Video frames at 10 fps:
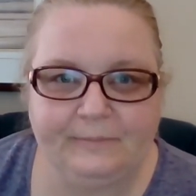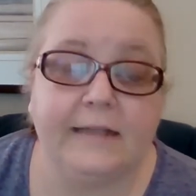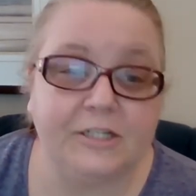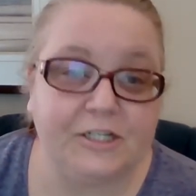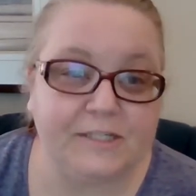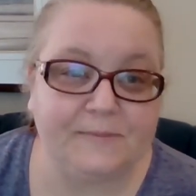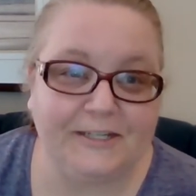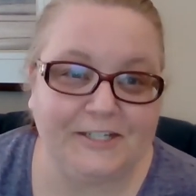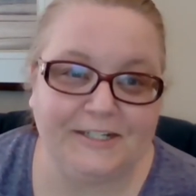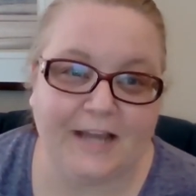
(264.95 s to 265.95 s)
As I just
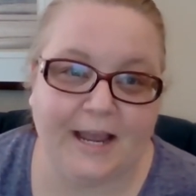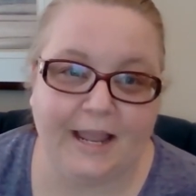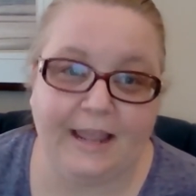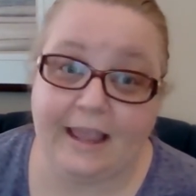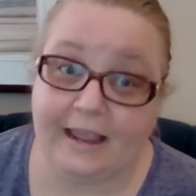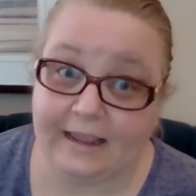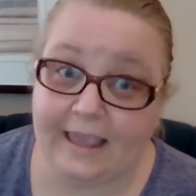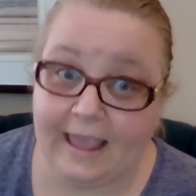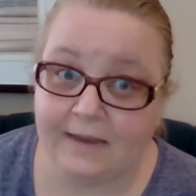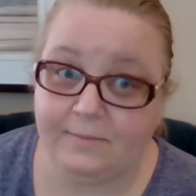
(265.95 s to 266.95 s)
mentioned, I
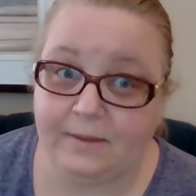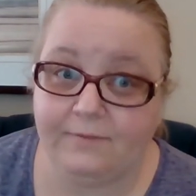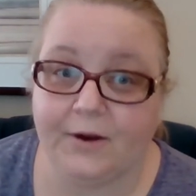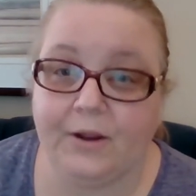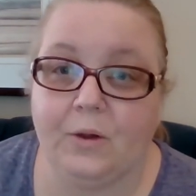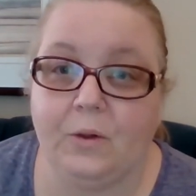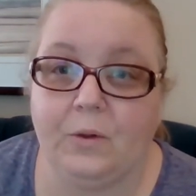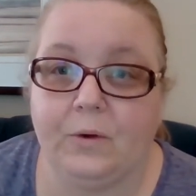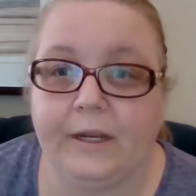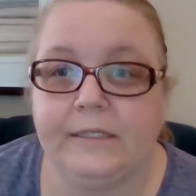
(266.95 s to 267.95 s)
can be very
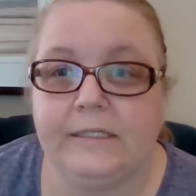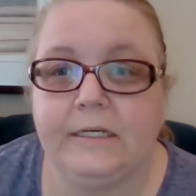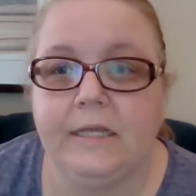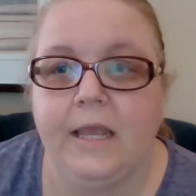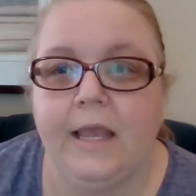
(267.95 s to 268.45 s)
goal-oriented.